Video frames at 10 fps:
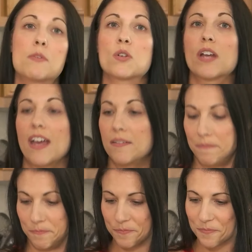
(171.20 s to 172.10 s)

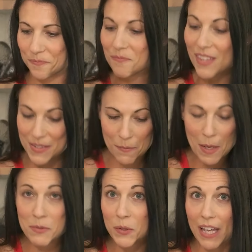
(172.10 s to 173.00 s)

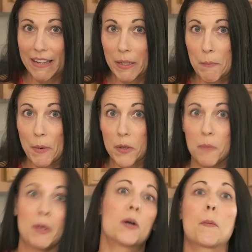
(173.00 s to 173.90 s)
you'll get like a
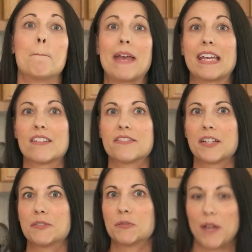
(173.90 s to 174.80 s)
buttermilk bacon
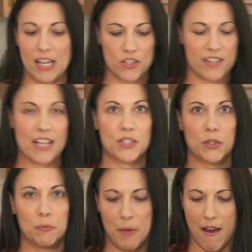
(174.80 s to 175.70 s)
flavored ranch, and that's a
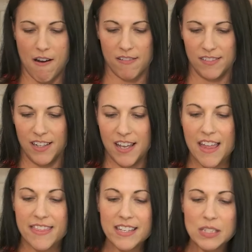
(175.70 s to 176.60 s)
good pair.
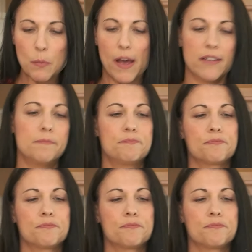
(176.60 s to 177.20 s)
This one,